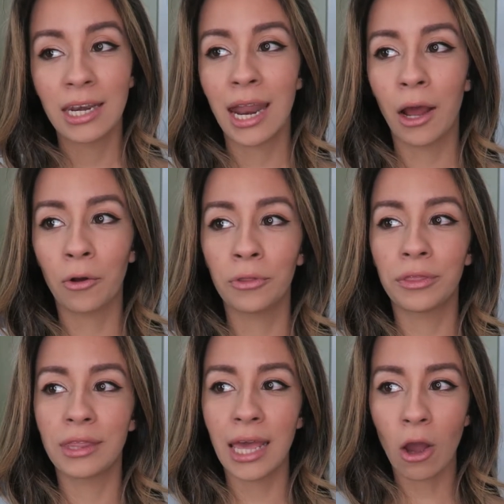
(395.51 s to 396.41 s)
Now,
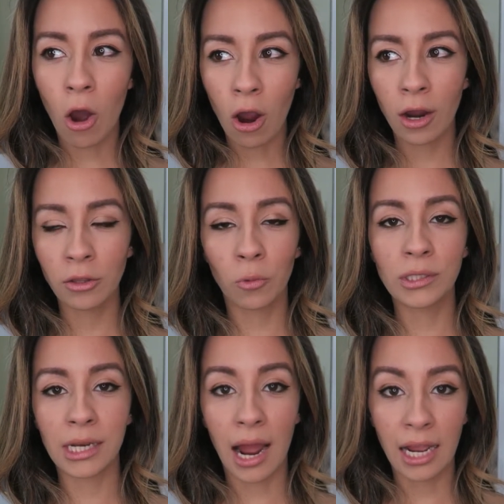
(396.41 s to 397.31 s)
they are, the
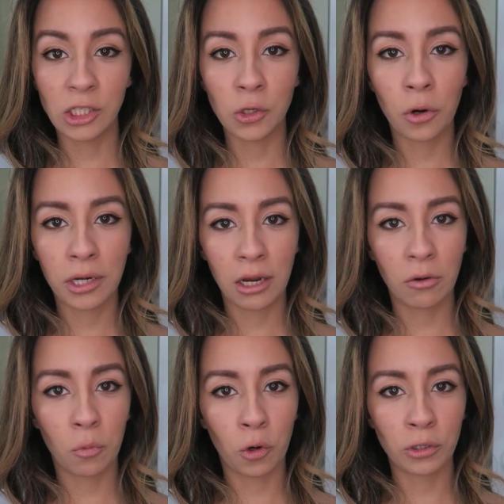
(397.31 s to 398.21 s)
ones that I do are
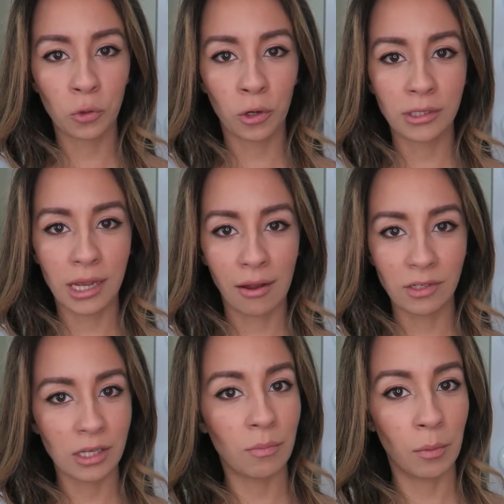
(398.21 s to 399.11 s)
geared more towards
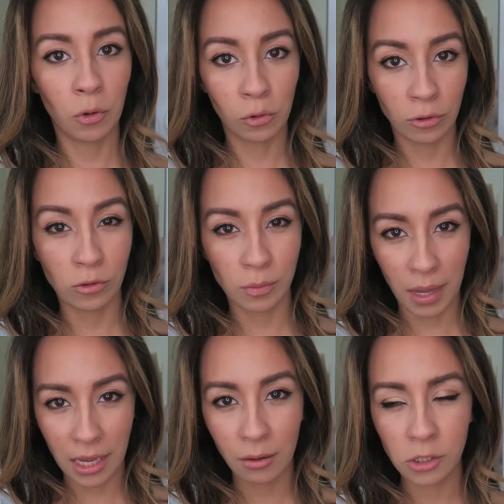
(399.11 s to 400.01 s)
obviously people who use
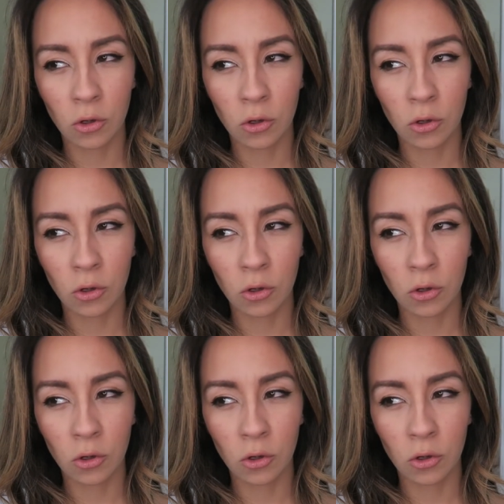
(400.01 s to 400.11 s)
makeup,